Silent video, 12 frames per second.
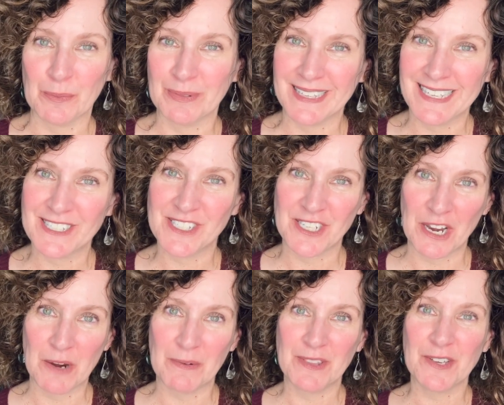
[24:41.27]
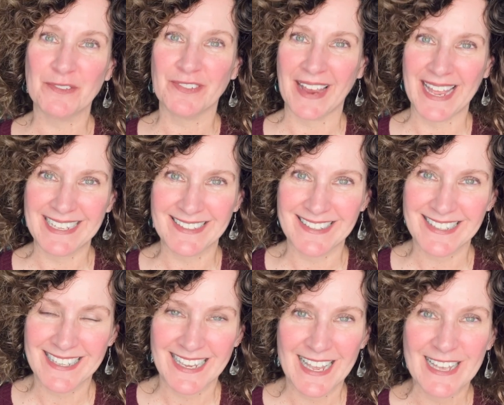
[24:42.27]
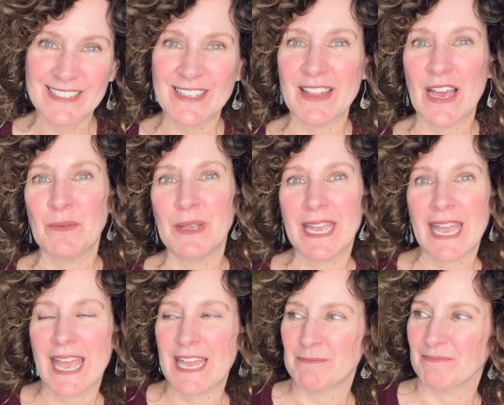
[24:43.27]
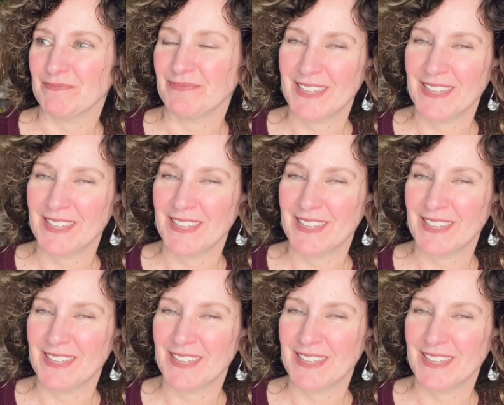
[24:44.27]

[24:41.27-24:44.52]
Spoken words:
please share it with your friends so that we can,